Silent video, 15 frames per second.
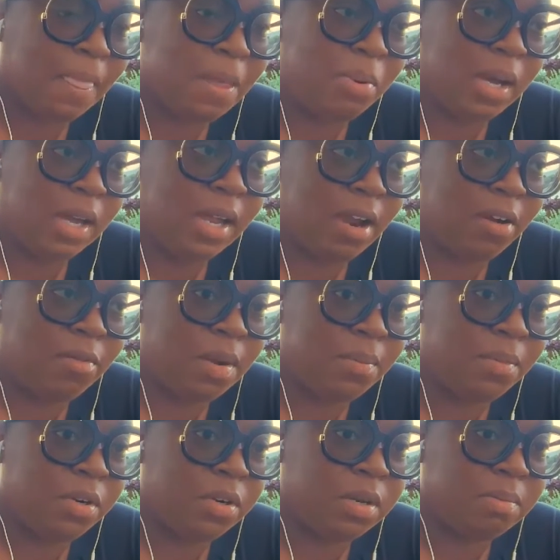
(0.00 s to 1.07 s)
But I
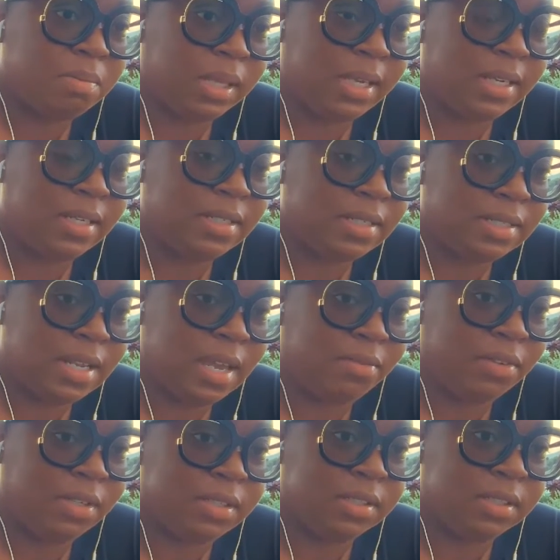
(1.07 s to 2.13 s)
remember complaining to
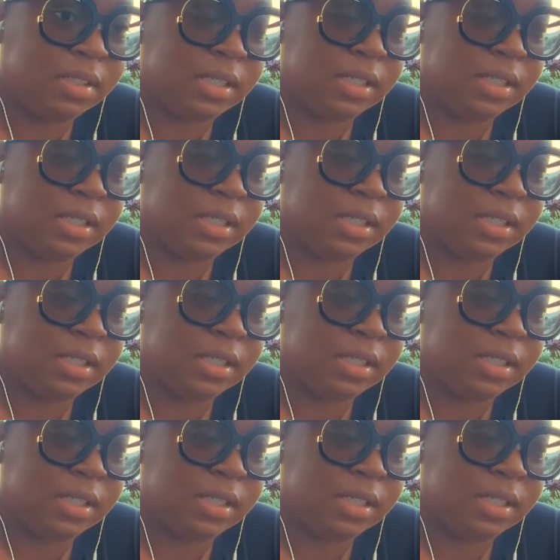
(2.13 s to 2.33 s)
Devin,